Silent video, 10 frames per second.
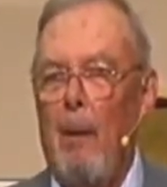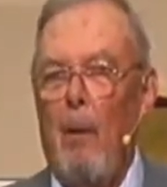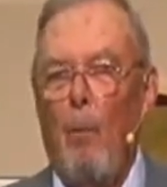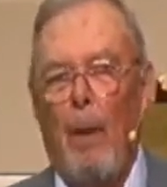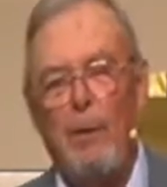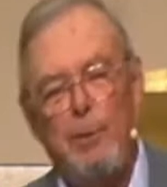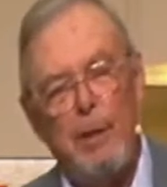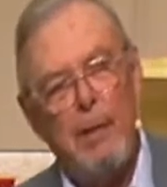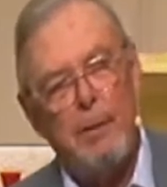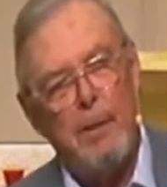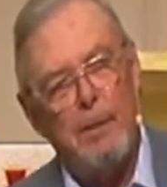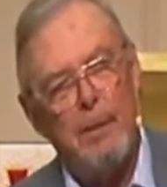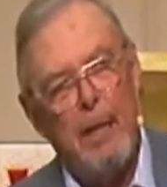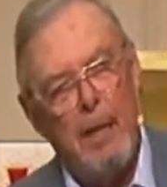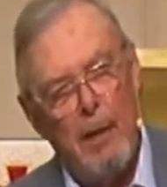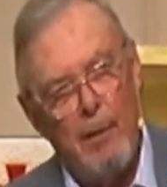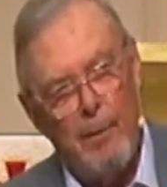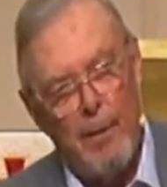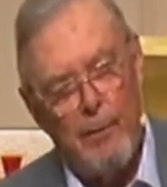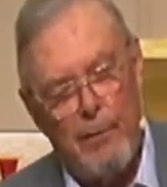When Jesus
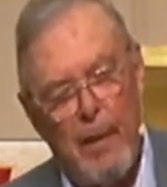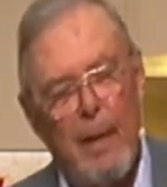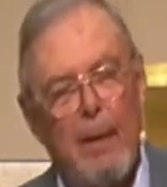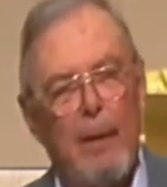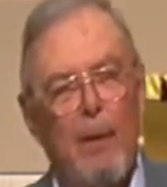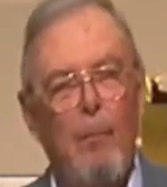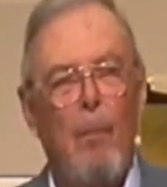healed the sick,